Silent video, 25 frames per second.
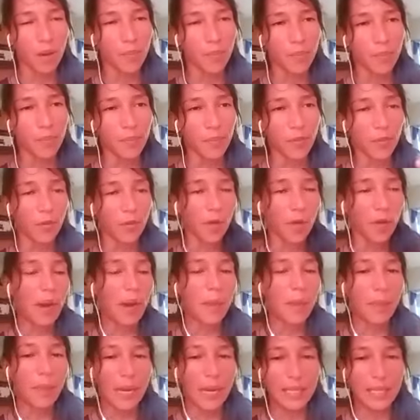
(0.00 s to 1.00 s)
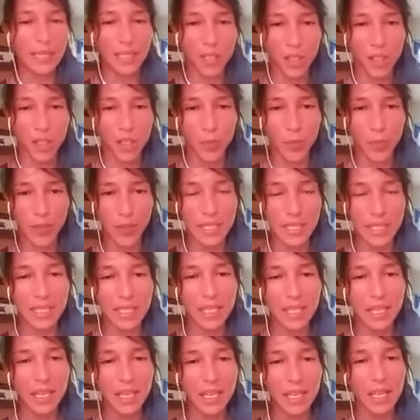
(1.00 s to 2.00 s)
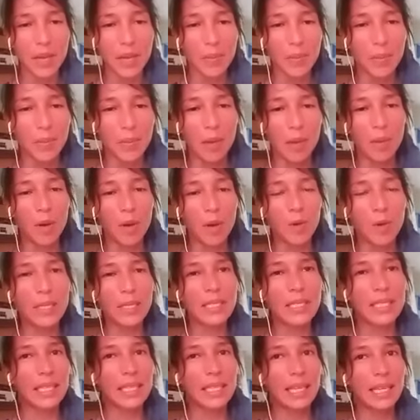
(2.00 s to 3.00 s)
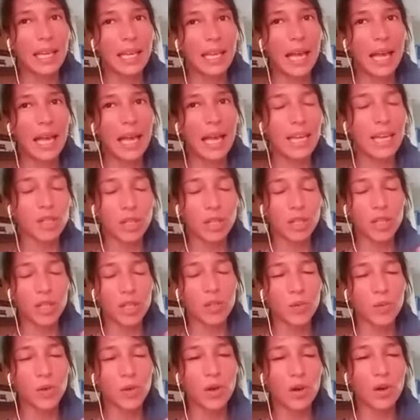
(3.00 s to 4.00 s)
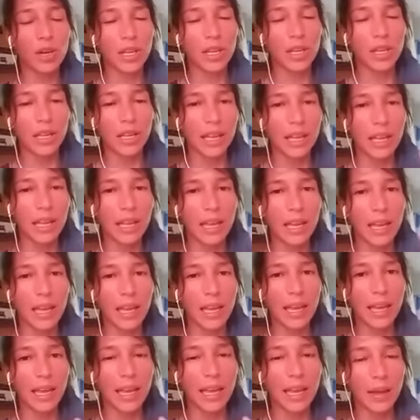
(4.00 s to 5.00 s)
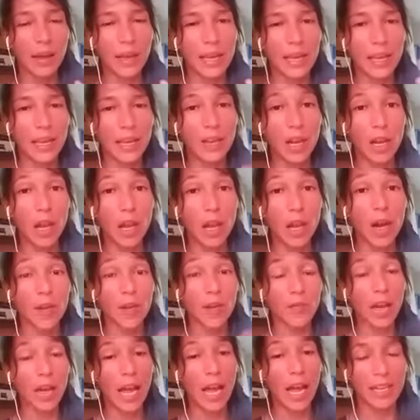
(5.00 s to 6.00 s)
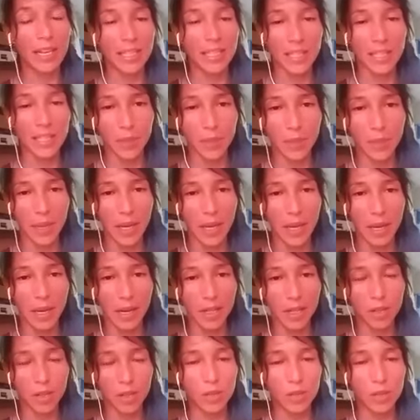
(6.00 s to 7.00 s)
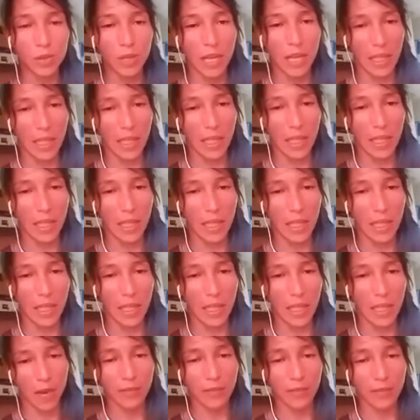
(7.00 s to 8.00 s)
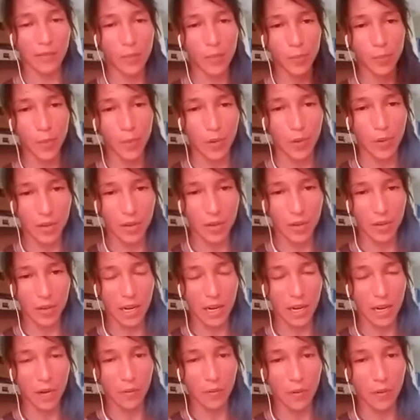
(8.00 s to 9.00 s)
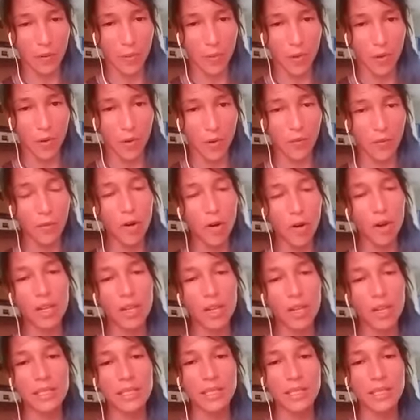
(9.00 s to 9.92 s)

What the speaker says: for my past experience, but I try to not give a lot of guidance at the beginning. I try to let them kind of explore a little bit more. Of course,